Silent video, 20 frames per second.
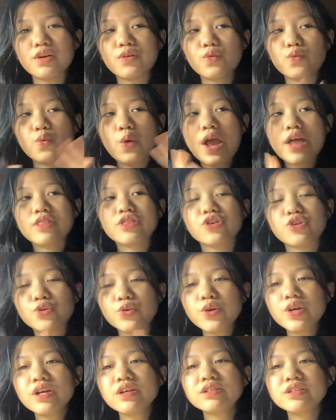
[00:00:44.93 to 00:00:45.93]
read through
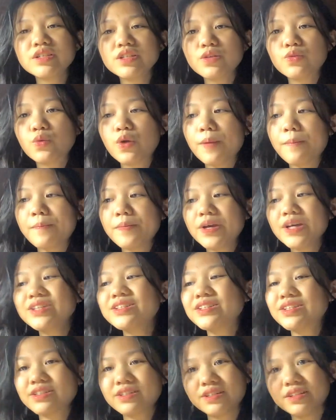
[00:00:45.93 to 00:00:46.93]
it
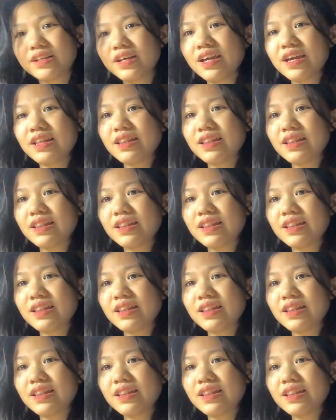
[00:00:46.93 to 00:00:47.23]
repeatedly.